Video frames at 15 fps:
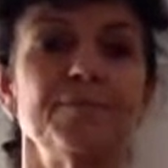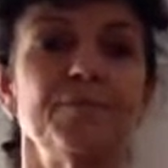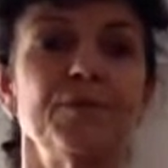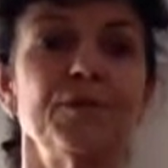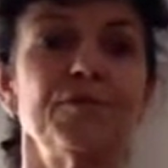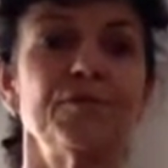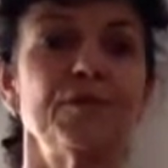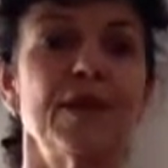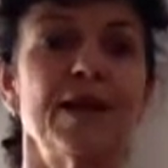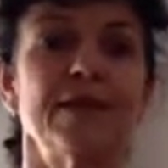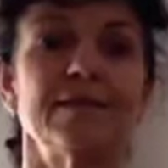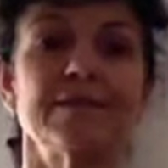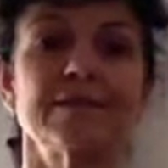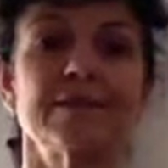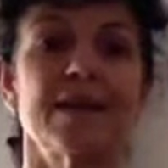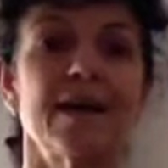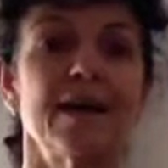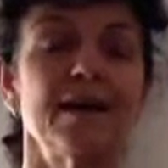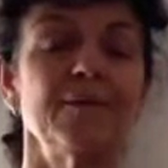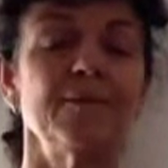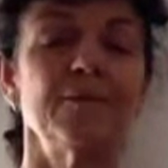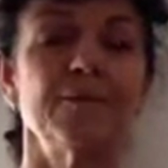beautiful
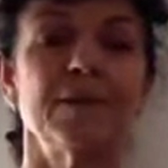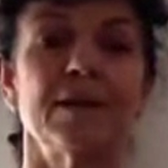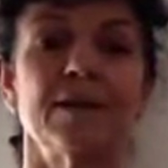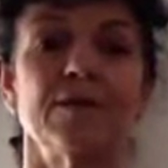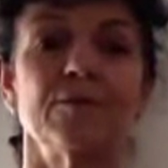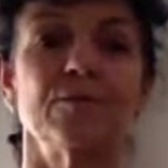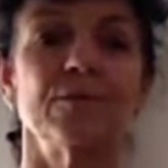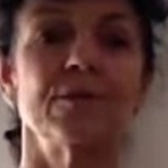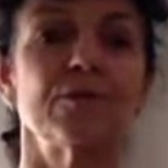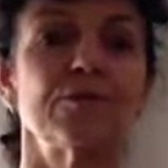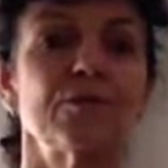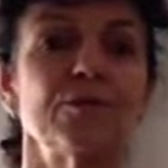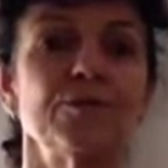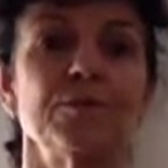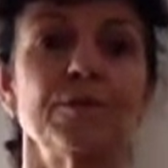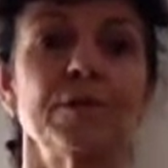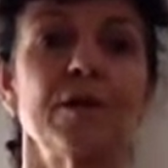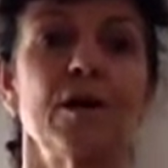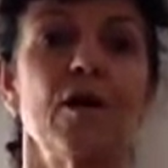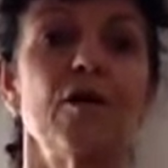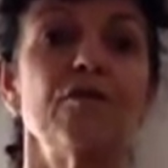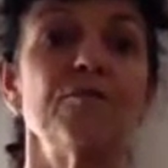landscape, with a group
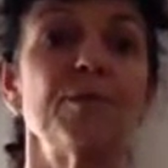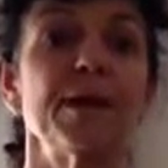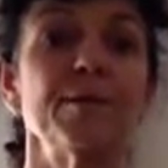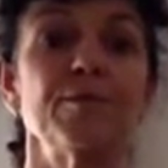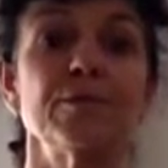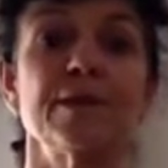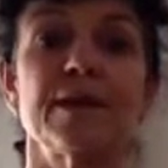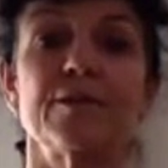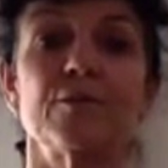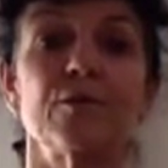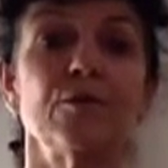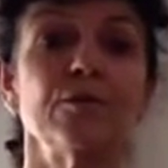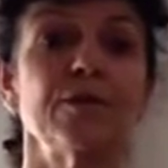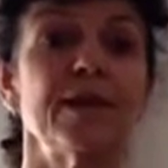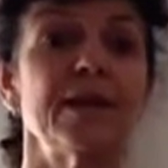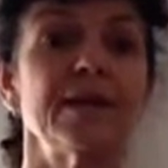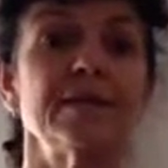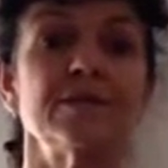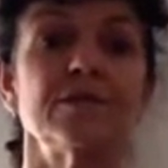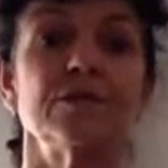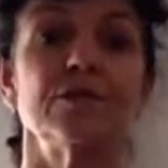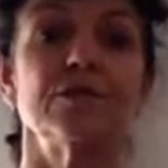of people that are all there
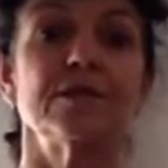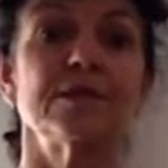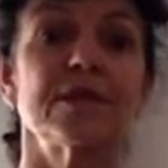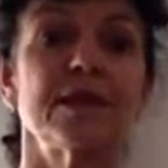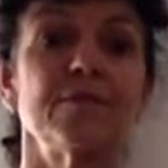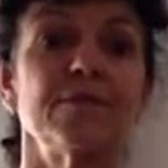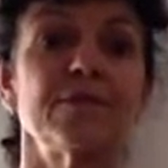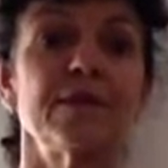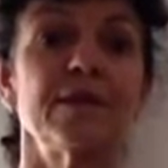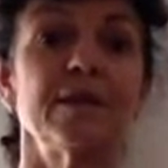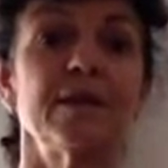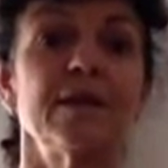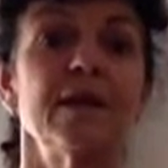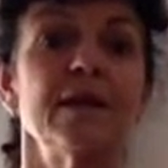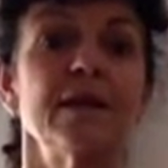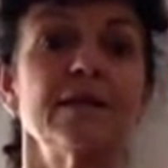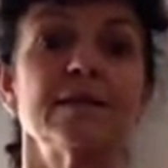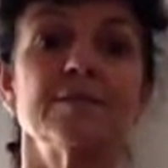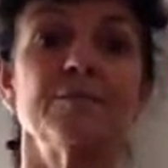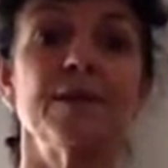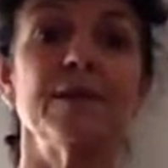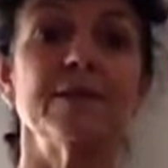to do the same thing,
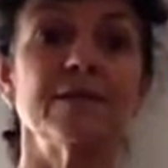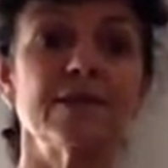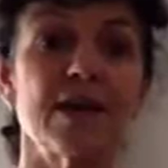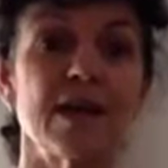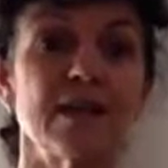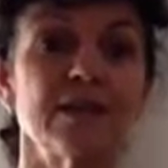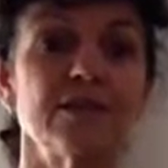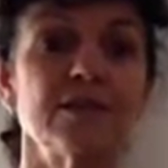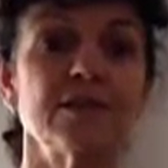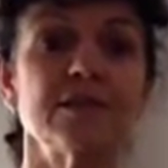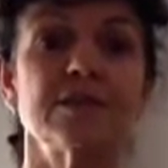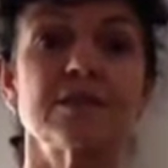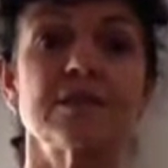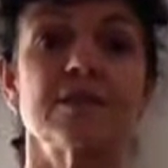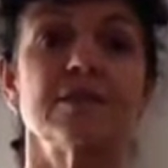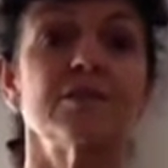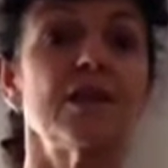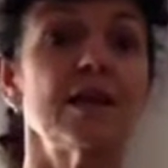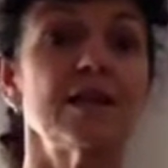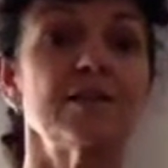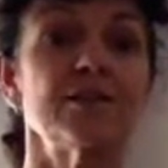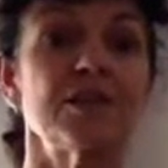to meet the challenges,
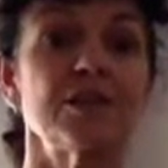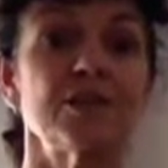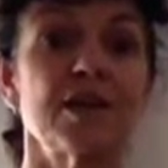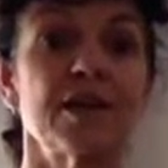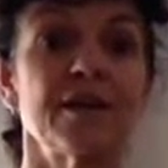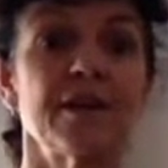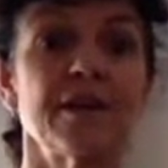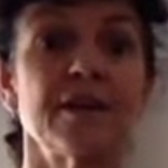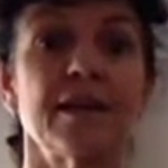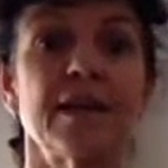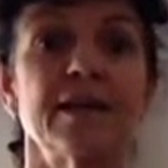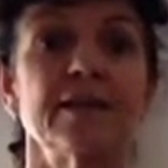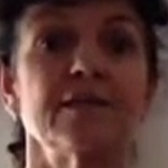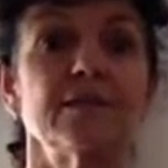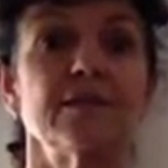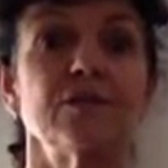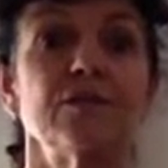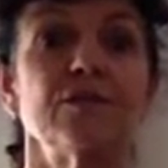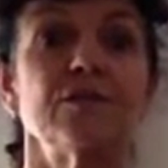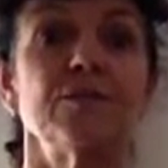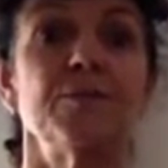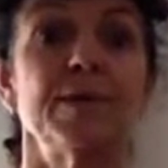challenge each other, and to
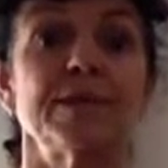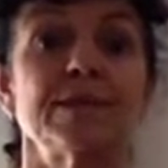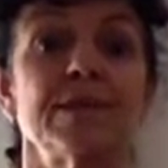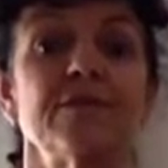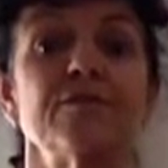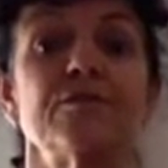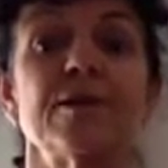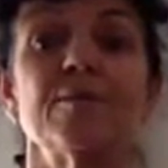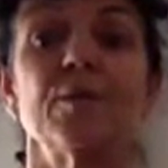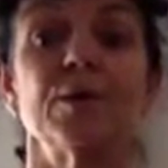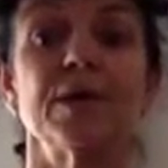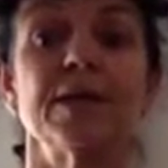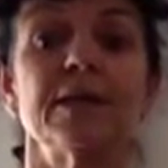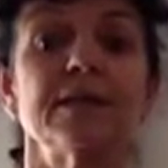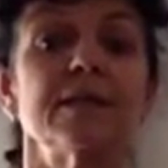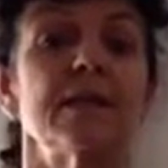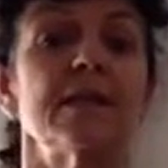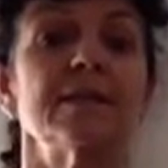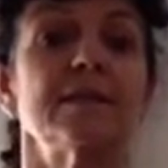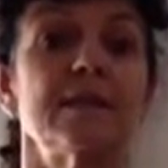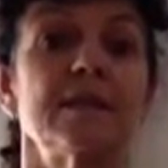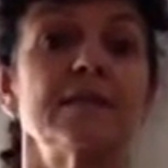do the best thing for our body
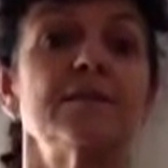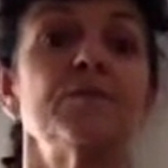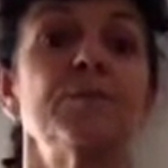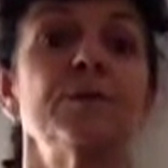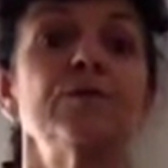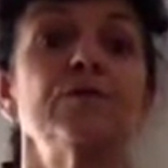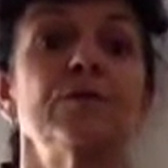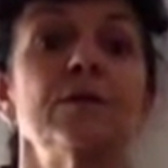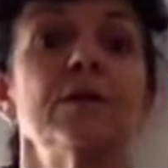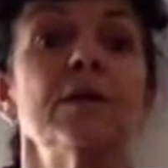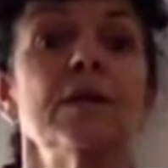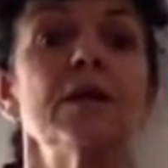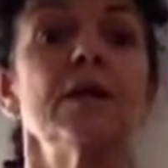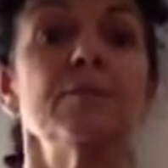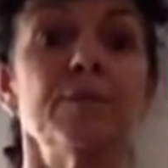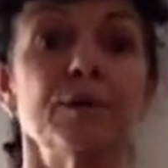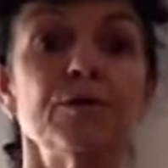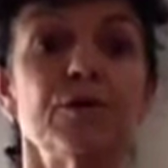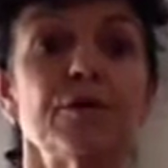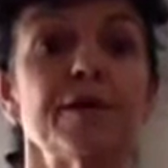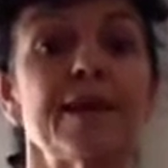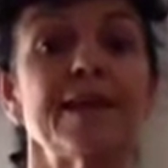and to
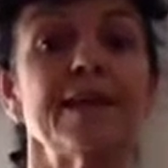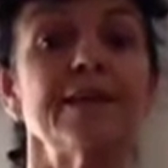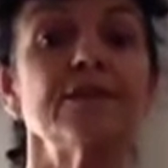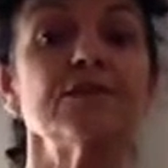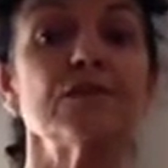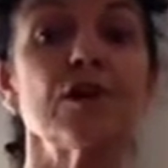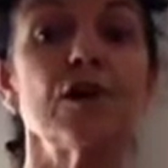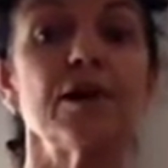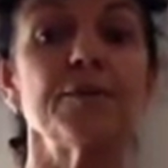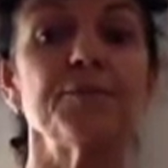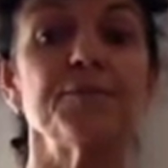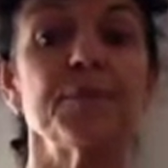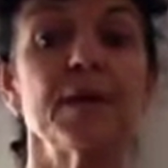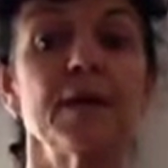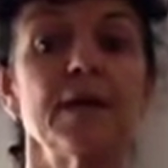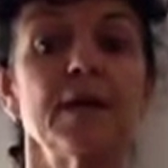build on that each time.